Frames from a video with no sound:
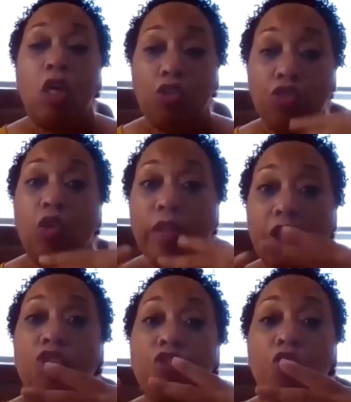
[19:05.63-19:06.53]
so
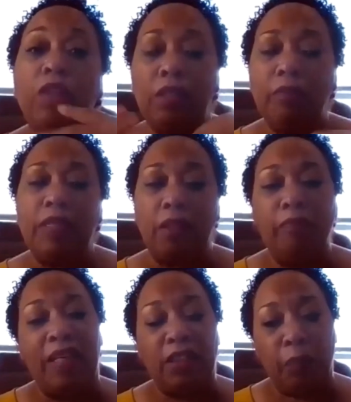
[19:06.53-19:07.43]
that you can be the
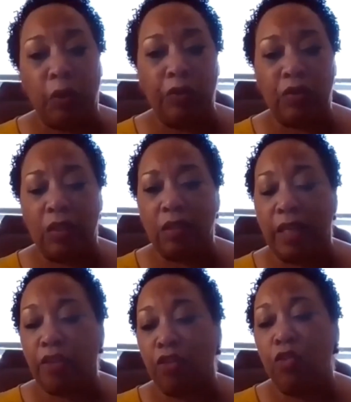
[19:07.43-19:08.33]
best person
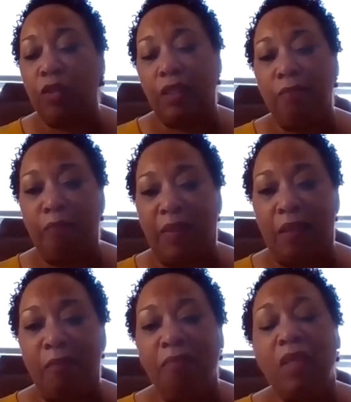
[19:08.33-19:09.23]
that you can be.